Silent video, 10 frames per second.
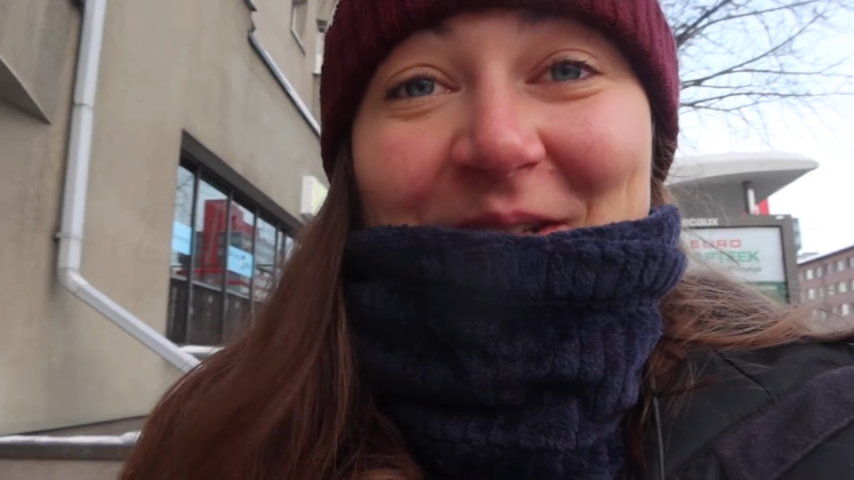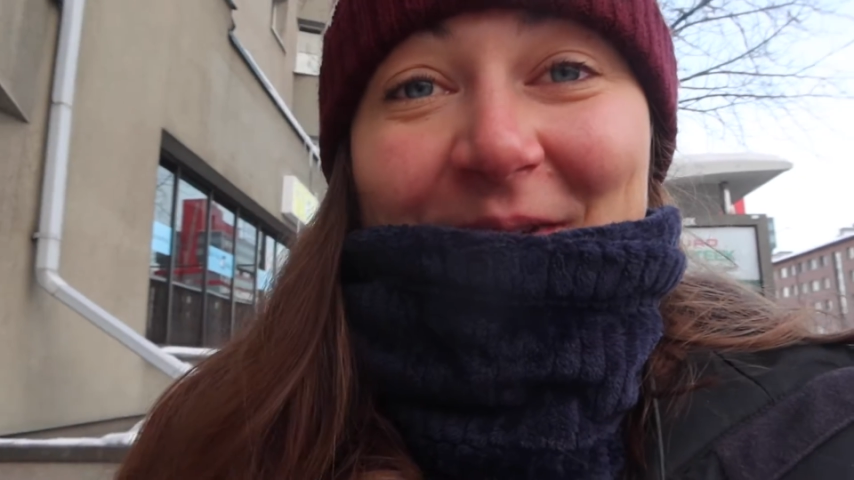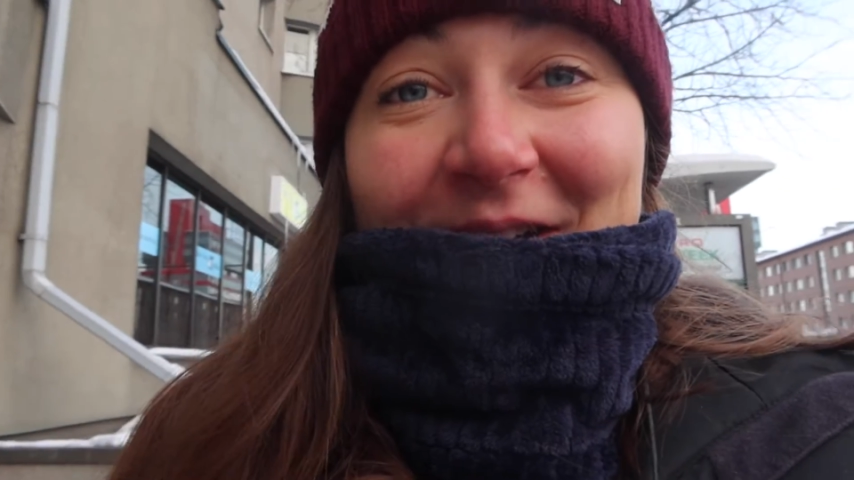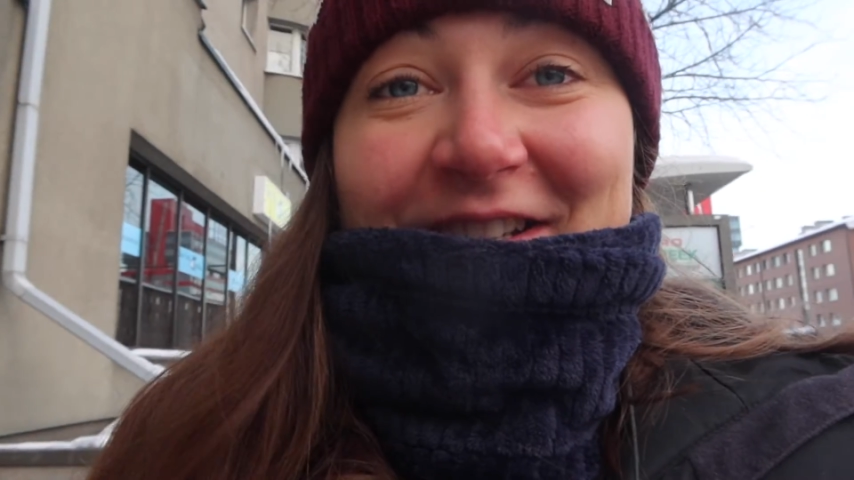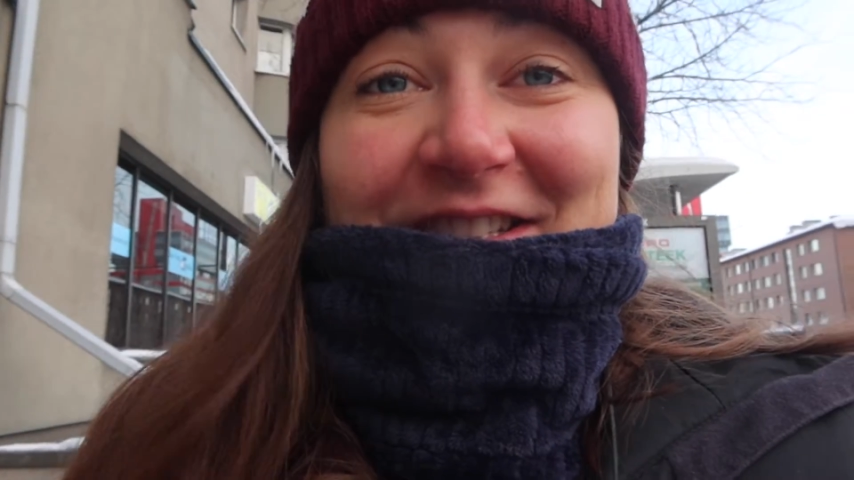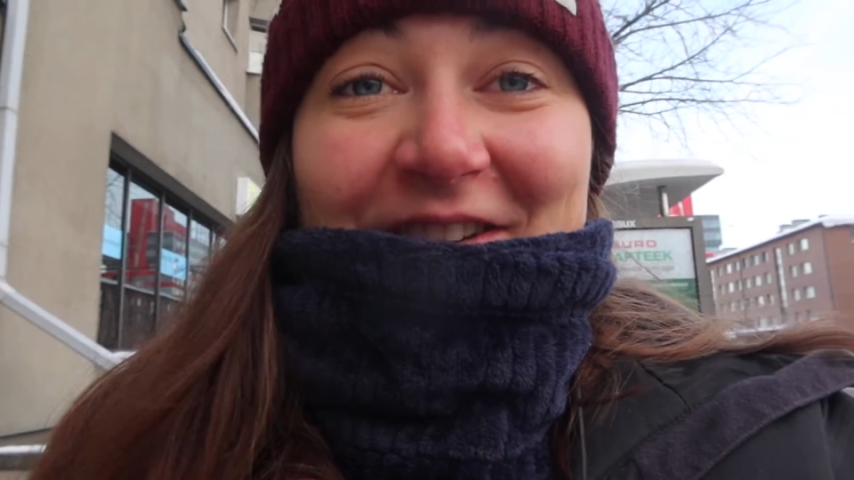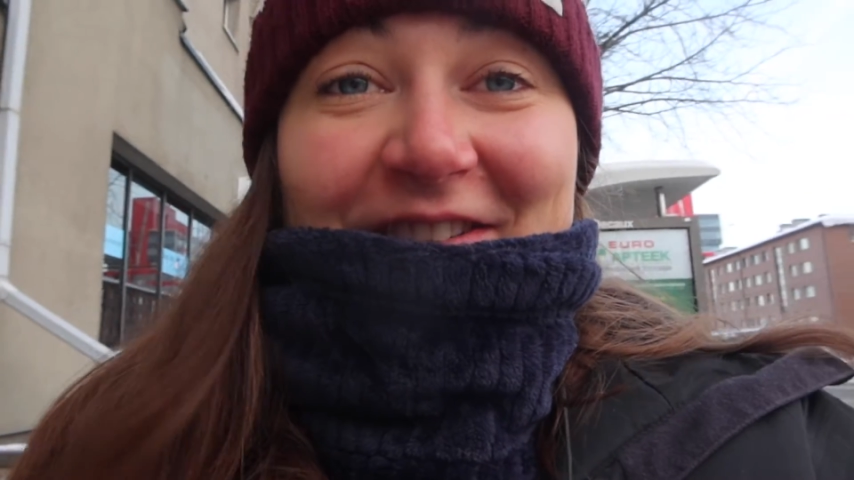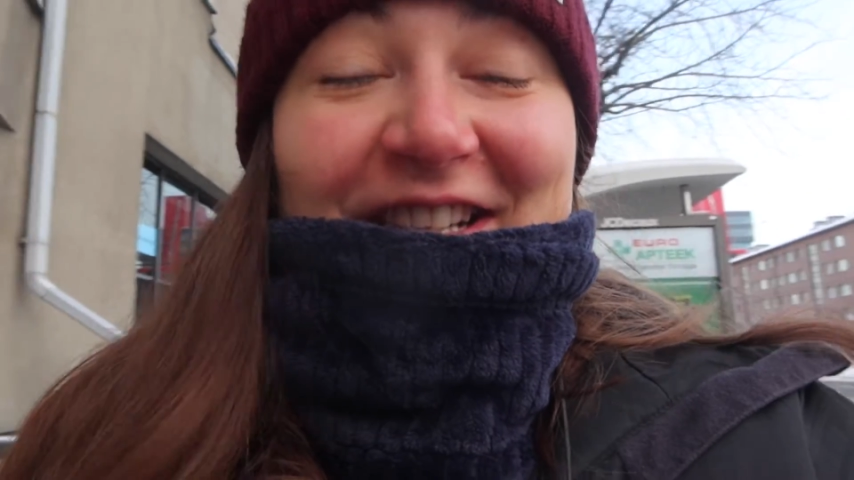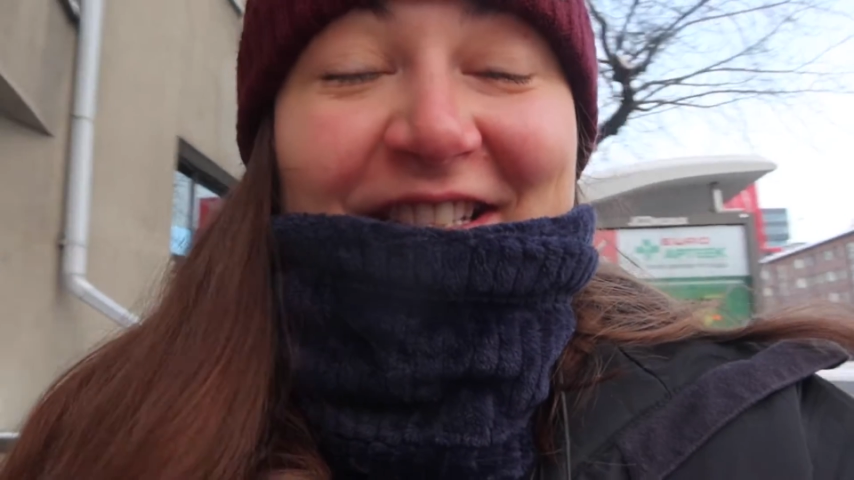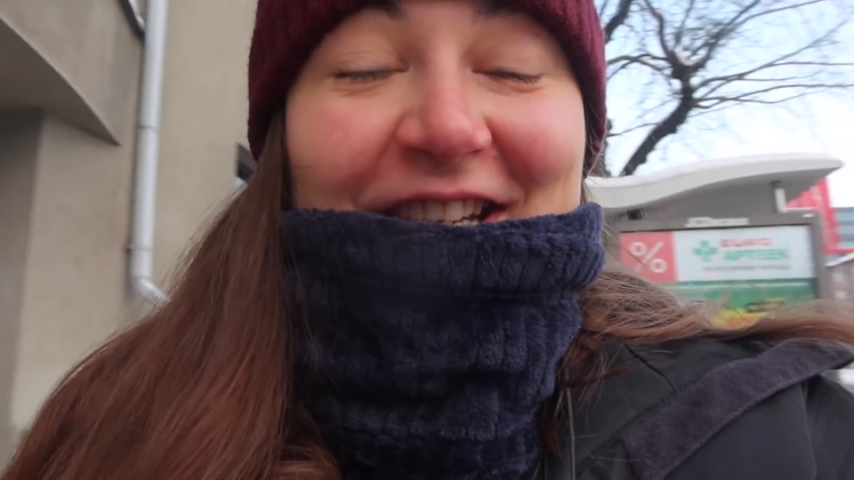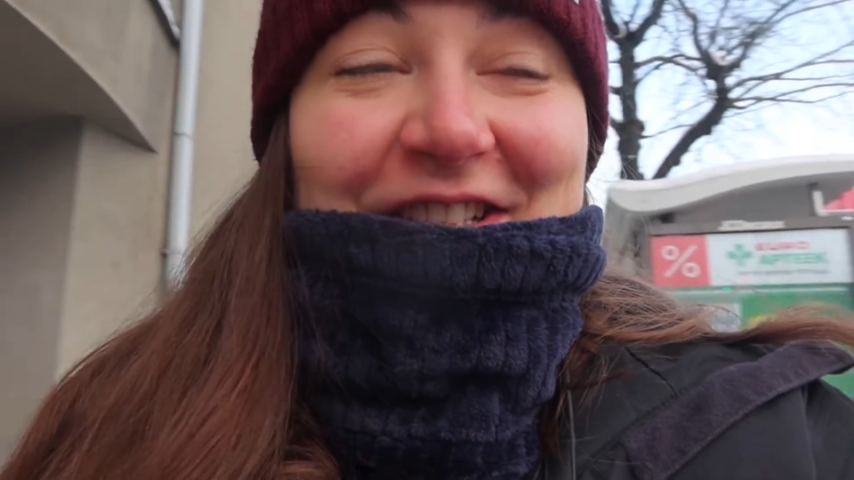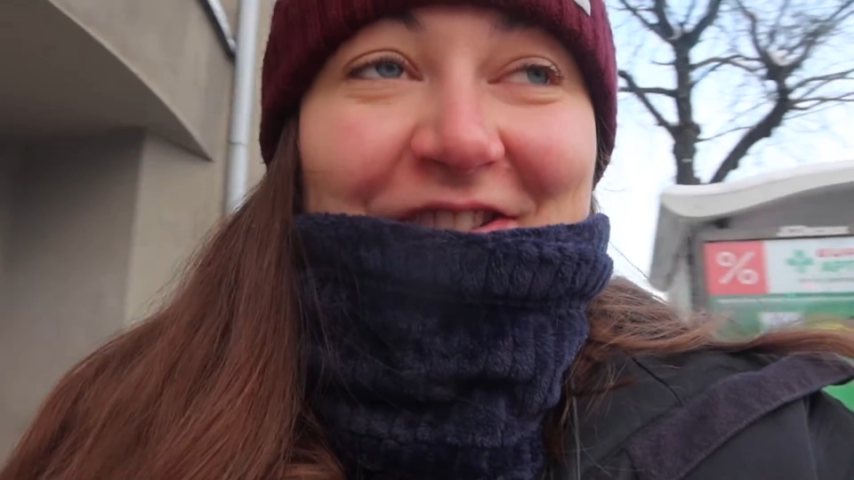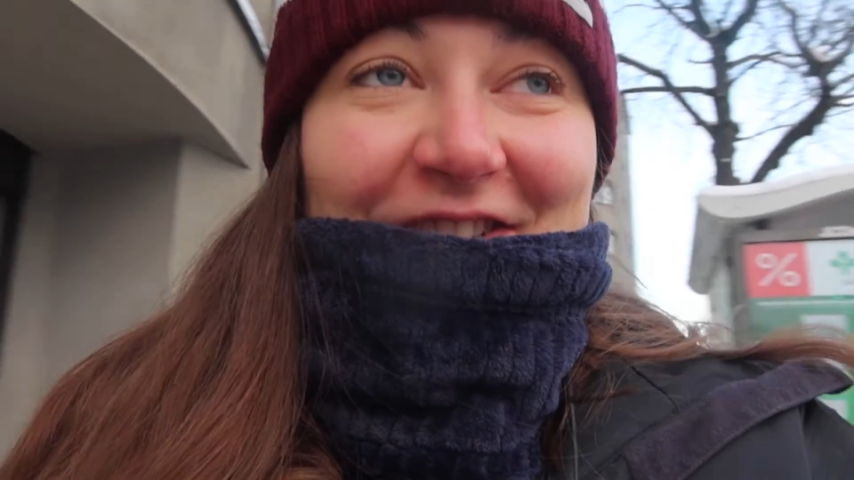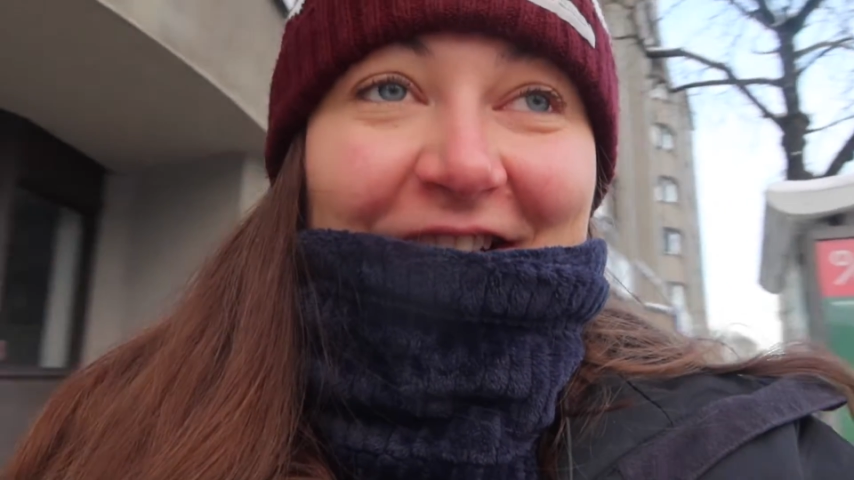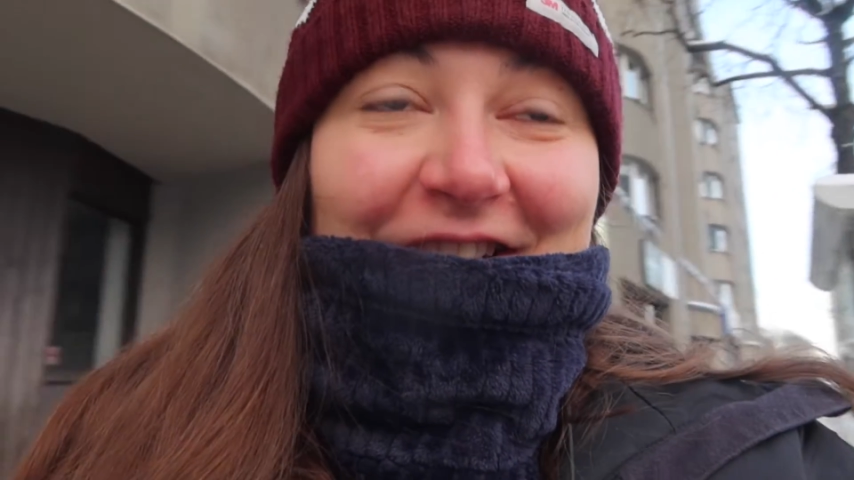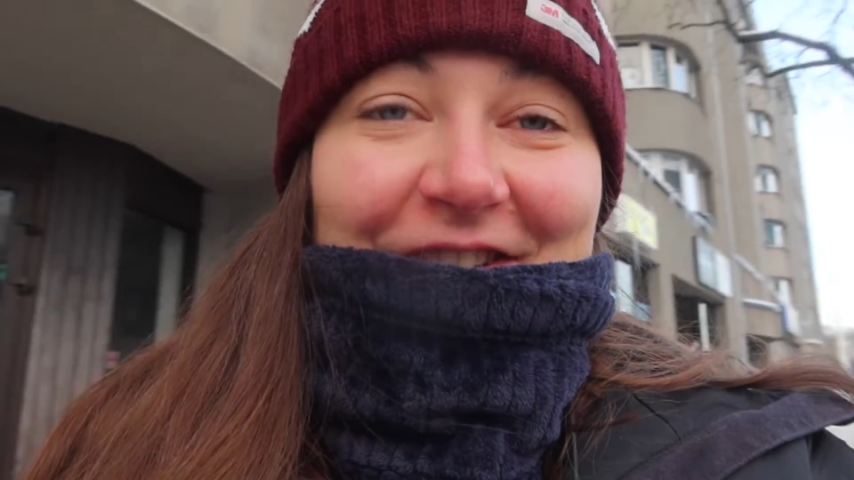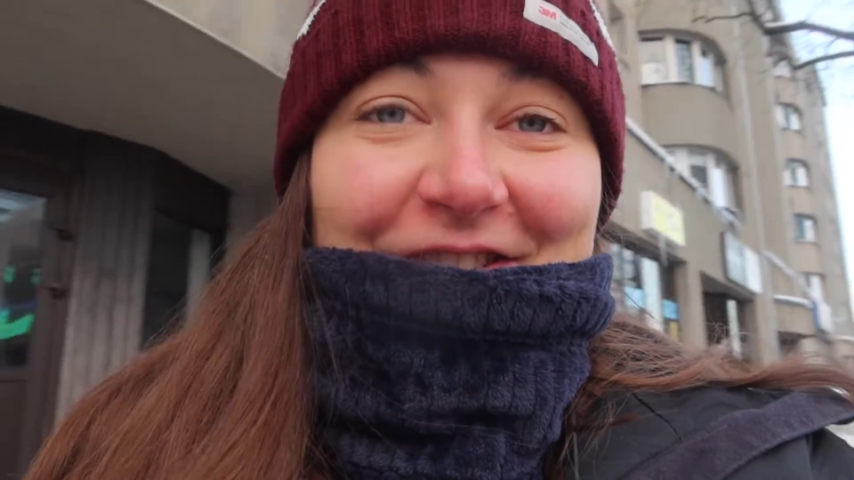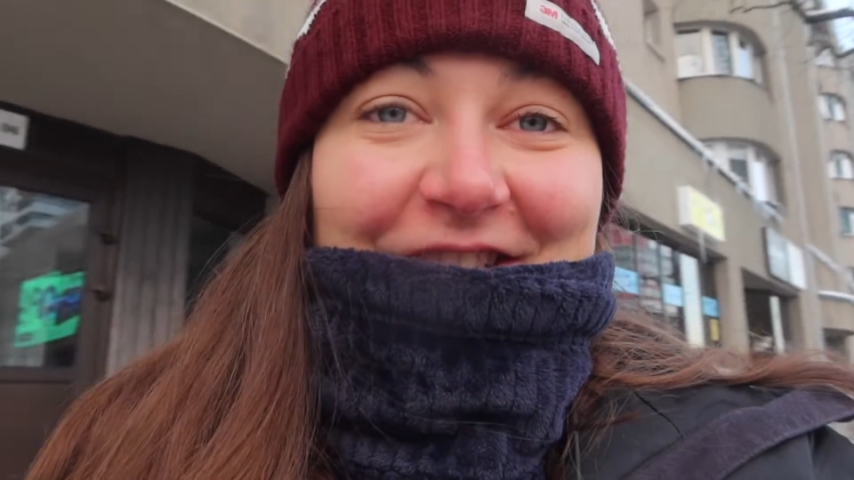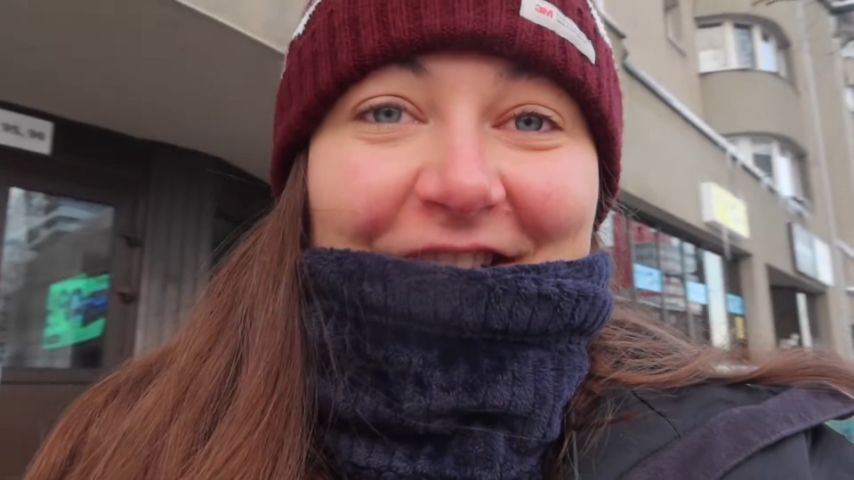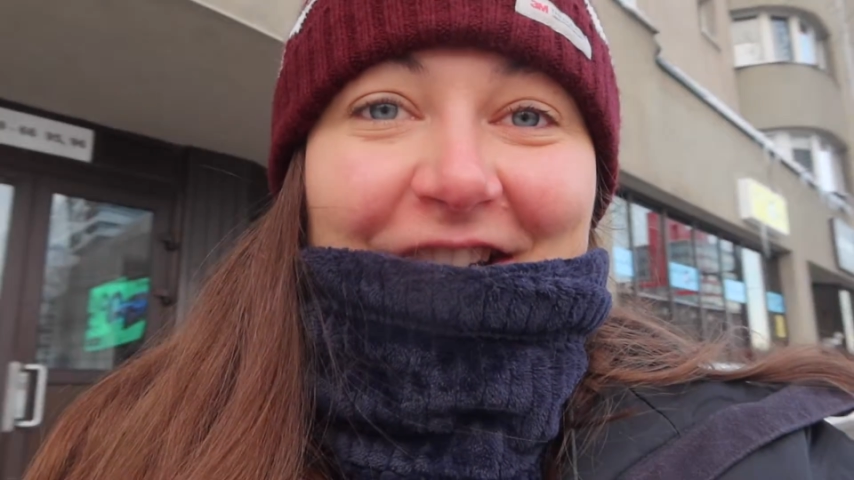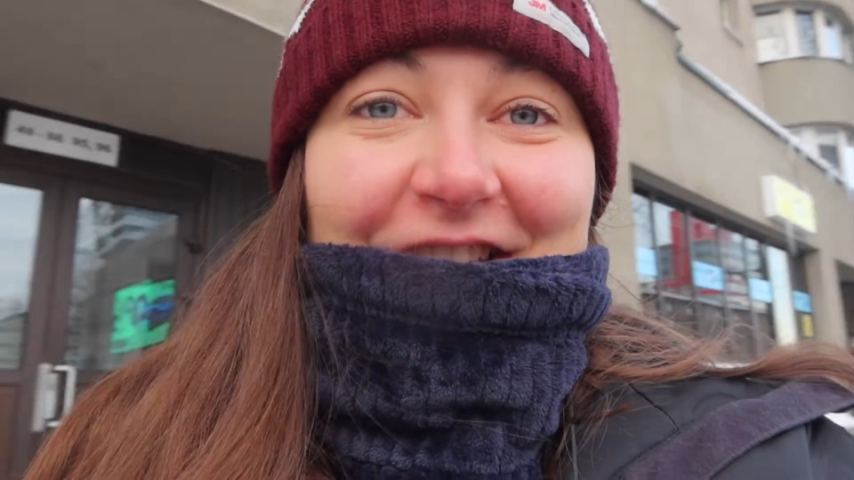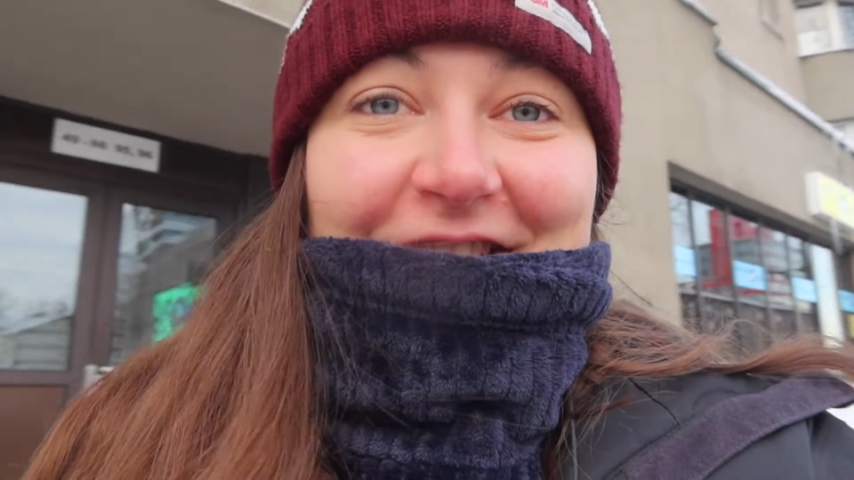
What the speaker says: about Estonia's history and culture.